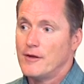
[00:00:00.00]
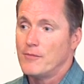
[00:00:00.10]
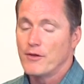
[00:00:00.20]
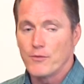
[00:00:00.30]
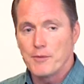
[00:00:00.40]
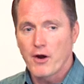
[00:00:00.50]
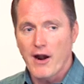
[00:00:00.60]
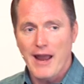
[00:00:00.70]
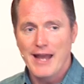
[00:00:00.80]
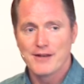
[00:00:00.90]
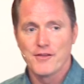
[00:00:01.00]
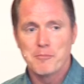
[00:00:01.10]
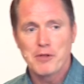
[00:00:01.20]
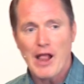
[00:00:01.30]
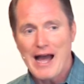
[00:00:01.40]
Brethren, we put our hand to the
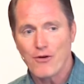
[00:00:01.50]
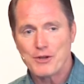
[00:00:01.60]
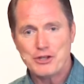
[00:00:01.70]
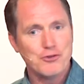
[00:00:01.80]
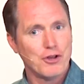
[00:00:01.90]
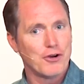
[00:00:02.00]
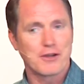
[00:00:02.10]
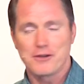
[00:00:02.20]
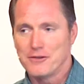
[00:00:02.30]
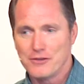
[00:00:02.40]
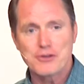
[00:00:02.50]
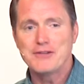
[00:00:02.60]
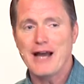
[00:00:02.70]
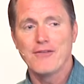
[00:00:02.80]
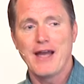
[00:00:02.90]
plow, and you
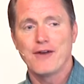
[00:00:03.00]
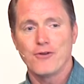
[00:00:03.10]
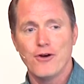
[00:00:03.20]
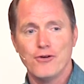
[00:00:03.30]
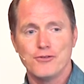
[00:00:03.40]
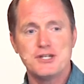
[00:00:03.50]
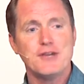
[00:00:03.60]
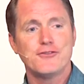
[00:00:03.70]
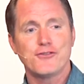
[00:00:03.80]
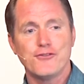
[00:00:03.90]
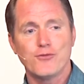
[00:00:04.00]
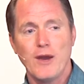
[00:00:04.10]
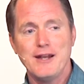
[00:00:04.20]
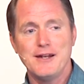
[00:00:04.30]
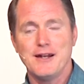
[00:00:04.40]
look down that road. Jesus is
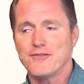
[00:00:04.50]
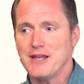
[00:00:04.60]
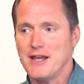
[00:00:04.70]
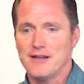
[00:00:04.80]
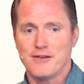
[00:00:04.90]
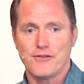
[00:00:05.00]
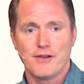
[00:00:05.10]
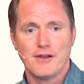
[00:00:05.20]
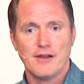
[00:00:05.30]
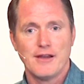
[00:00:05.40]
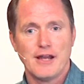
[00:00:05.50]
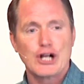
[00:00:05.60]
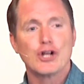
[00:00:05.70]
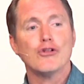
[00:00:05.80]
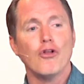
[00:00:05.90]
waiting at the end.
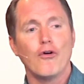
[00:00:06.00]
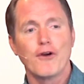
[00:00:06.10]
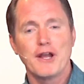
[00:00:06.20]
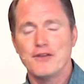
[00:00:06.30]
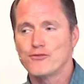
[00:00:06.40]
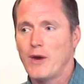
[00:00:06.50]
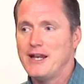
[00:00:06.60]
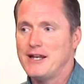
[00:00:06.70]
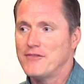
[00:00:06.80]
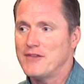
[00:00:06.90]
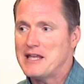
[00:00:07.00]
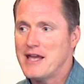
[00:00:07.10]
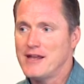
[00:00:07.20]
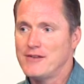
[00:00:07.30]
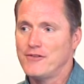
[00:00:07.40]
Glory is waiting at
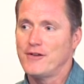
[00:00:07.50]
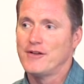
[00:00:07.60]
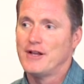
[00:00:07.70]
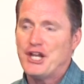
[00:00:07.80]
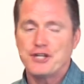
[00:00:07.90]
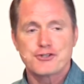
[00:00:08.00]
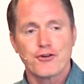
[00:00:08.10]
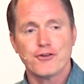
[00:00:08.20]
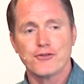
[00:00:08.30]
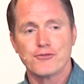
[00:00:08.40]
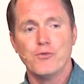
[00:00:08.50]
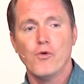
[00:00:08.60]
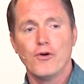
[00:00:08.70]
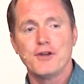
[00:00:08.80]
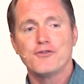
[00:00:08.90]
the end. Eternal
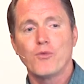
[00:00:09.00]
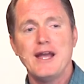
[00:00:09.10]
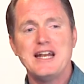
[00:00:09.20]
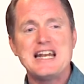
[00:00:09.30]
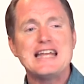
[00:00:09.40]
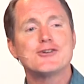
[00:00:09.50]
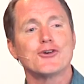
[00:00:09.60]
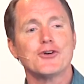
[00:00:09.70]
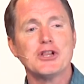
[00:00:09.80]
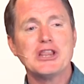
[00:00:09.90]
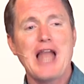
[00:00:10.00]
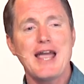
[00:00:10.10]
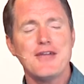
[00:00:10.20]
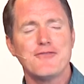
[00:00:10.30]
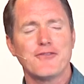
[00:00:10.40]
reward is waiting. Eternal
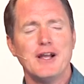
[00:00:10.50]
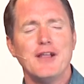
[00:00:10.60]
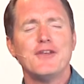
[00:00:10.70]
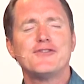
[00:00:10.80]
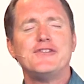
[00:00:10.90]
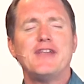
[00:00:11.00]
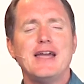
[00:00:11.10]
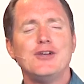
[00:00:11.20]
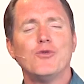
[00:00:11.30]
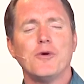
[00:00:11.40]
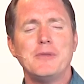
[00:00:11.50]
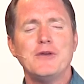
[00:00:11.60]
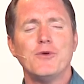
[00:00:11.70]
life. This day you will be